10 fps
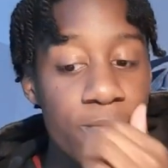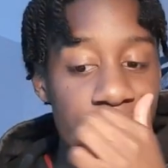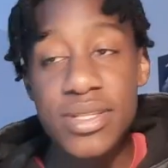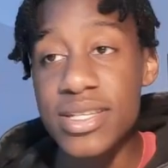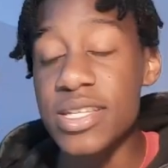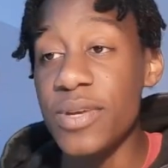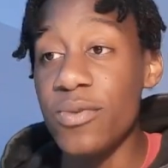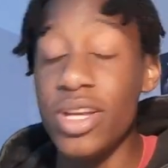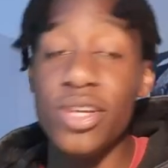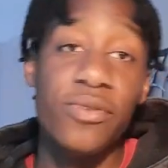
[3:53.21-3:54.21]
Business has been
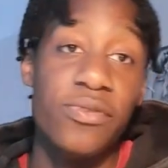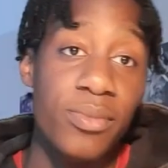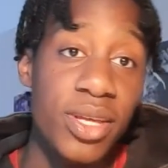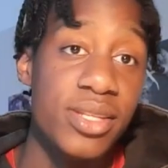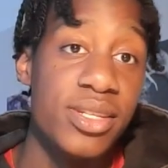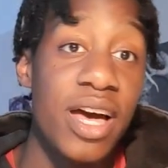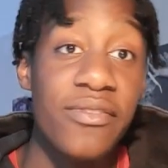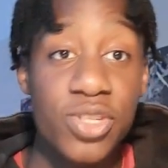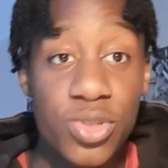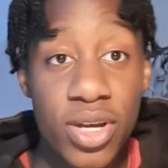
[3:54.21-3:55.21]
really good for me this year. I've
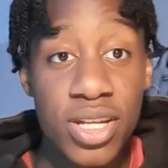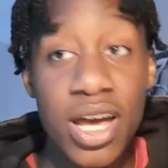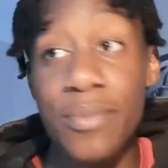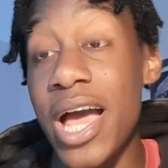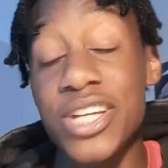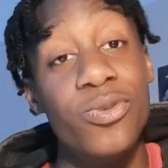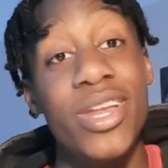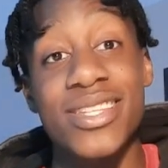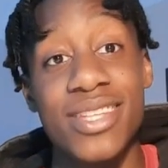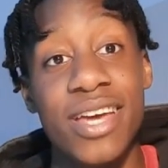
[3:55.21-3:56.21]
enjoyed it. I'm actually really
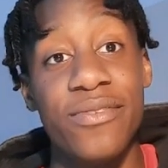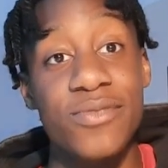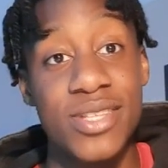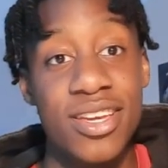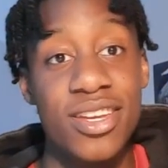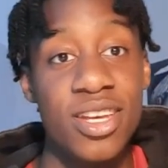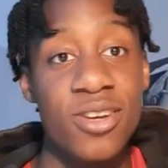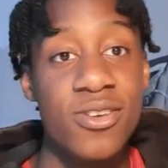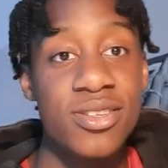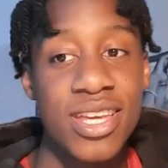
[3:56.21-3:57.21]
excited for second year
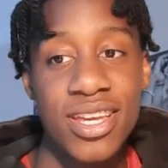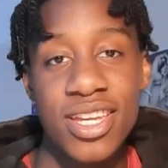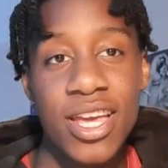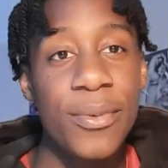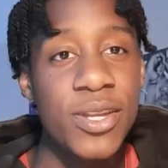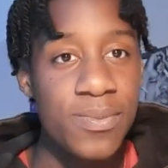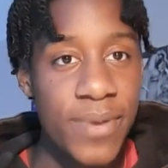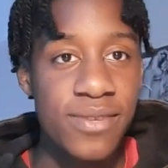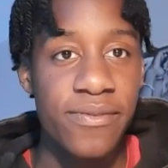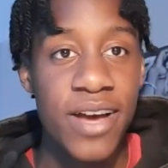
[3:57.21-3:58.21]
because second year I'm going to
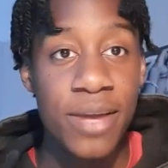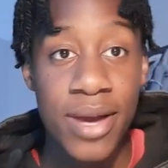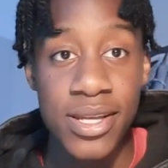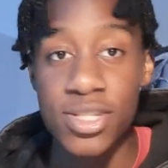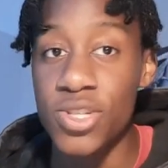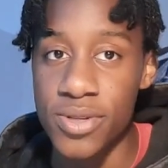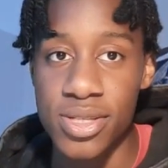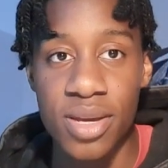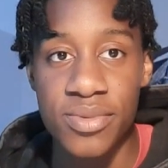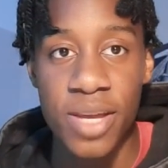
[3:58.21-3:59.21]
specify in my chosen
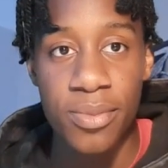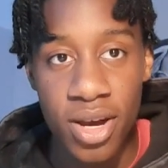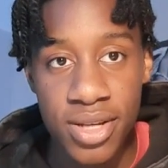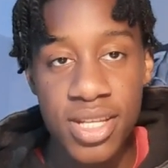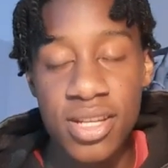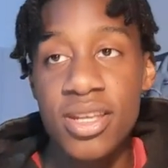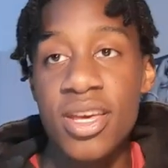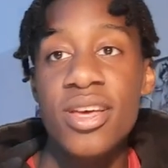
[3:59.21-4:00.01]
subject marketing.